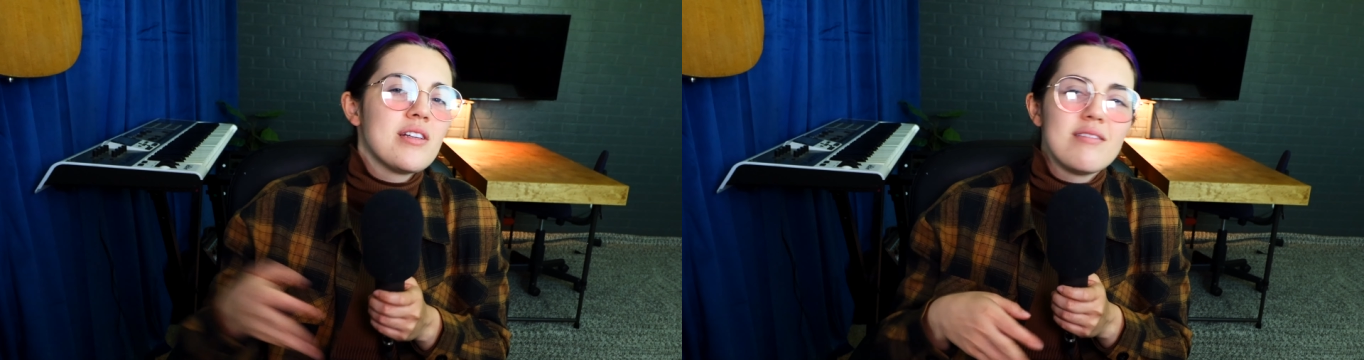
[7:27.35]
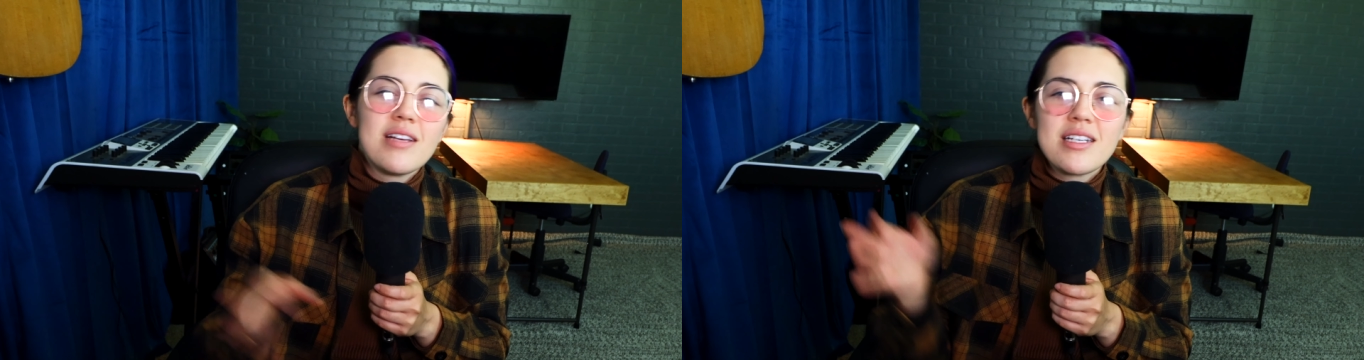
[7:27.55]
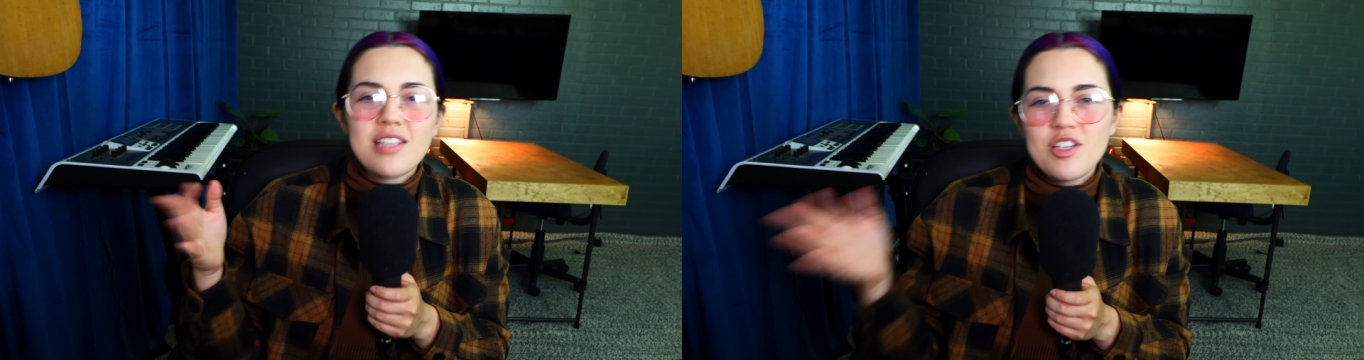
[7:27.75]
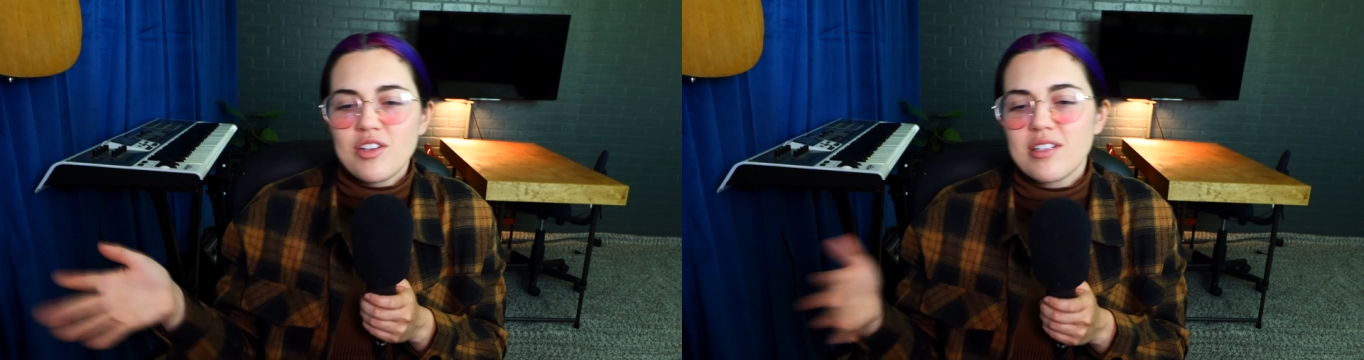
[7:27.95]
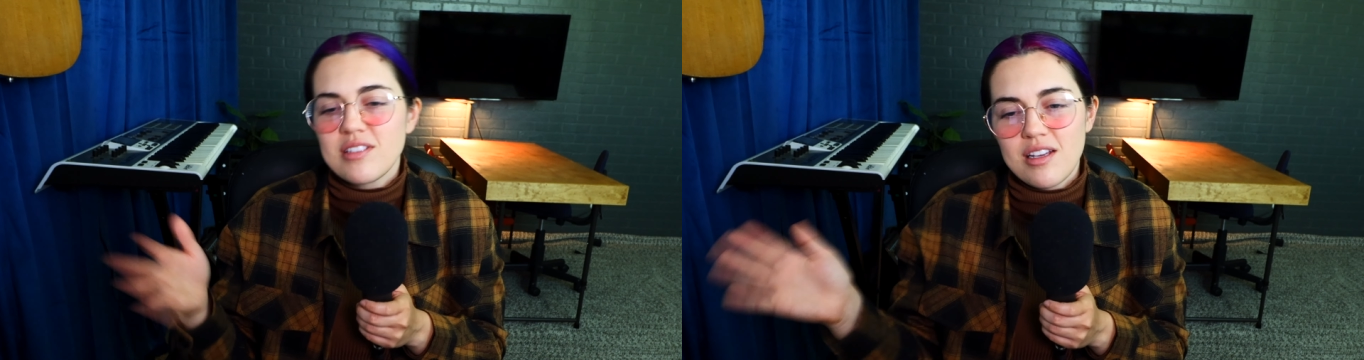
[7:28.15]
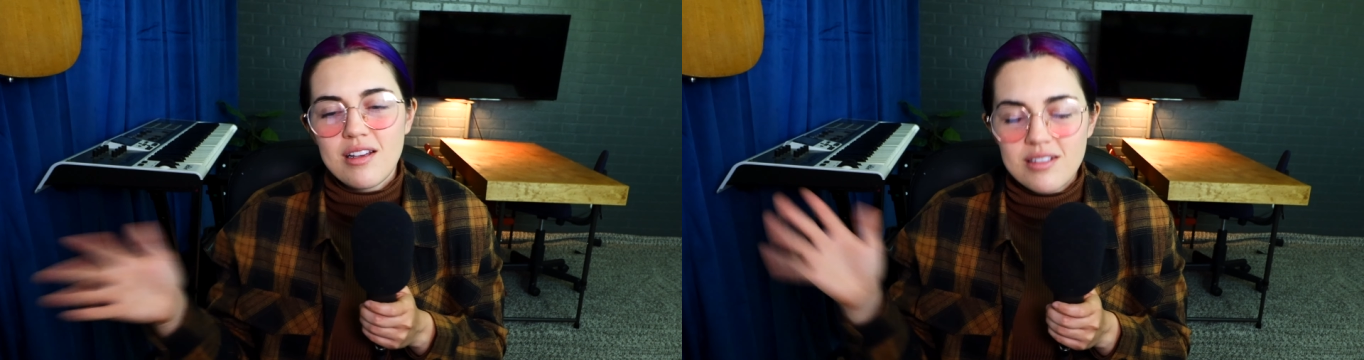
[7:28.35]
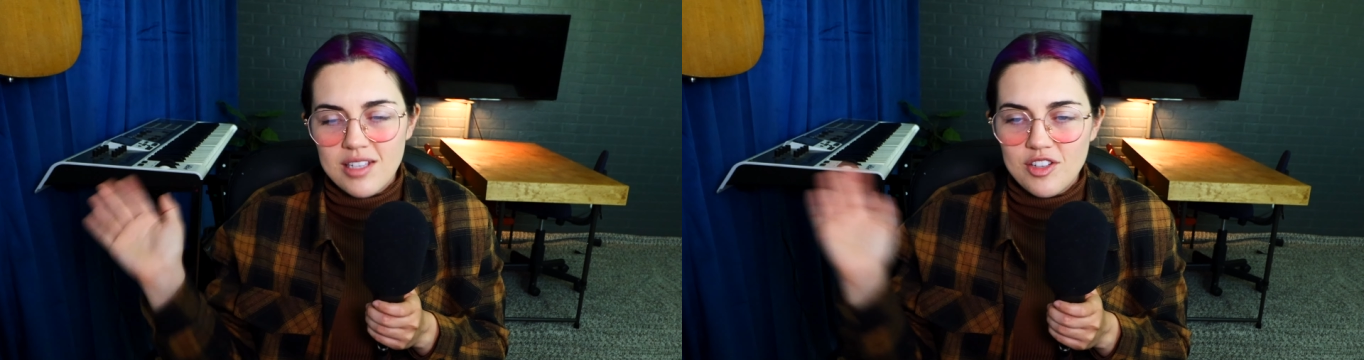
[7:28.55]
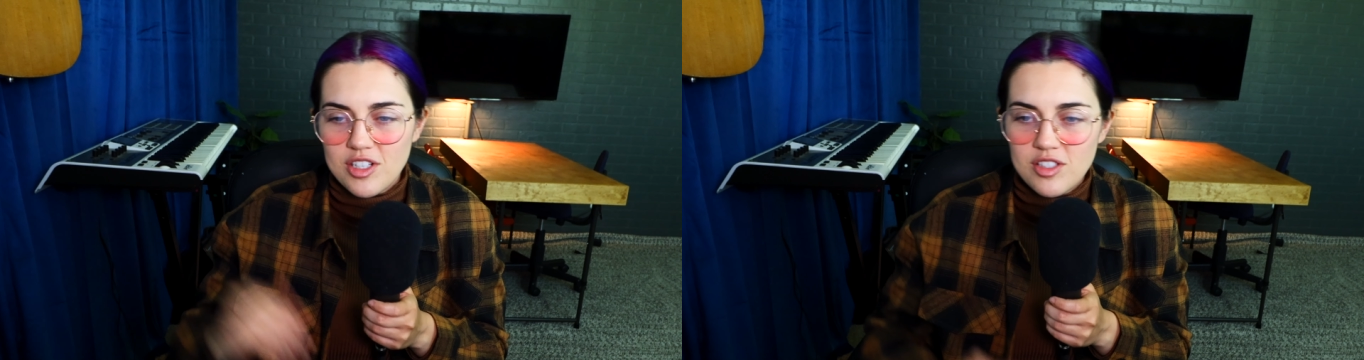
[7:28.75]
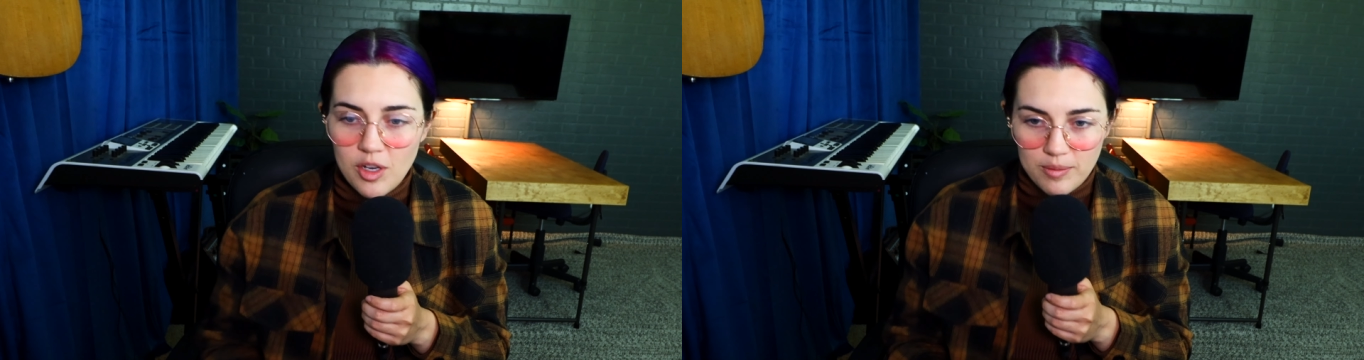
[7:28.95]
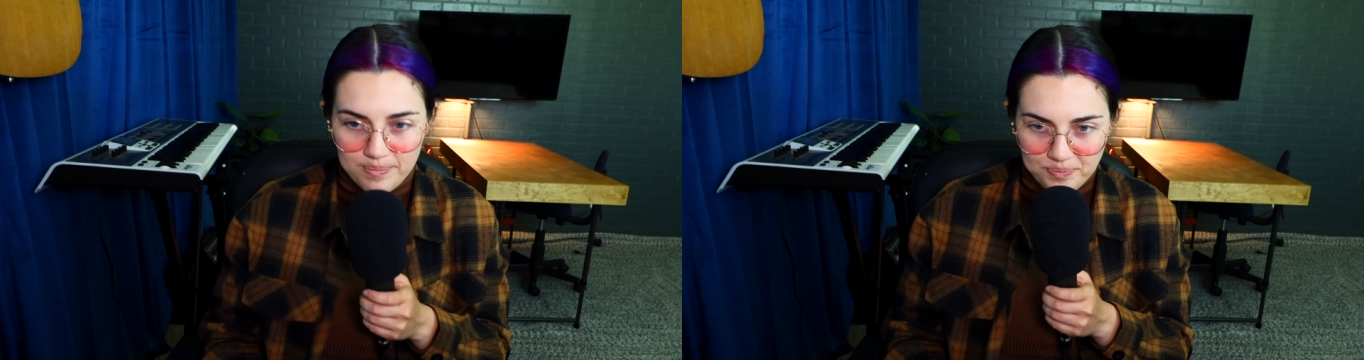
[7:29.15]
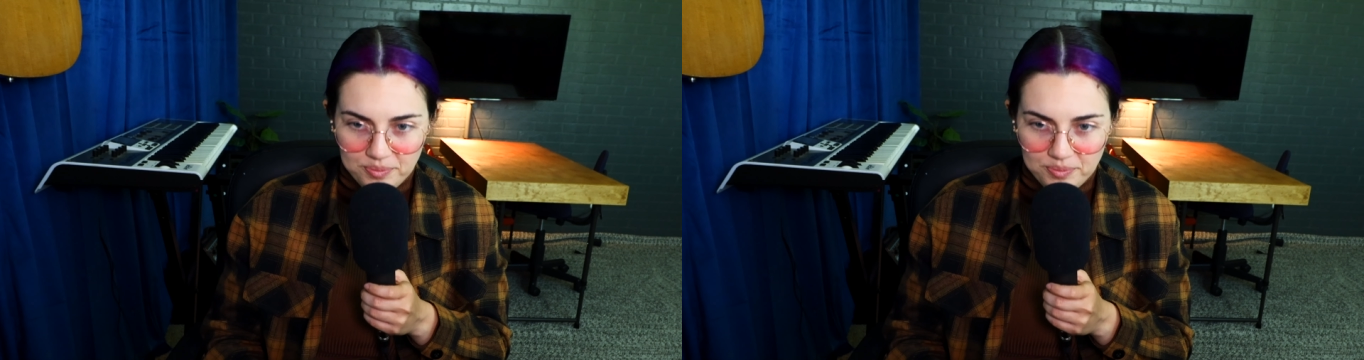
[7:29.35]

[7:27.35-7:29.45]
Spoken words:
and et cetera, et cetera. So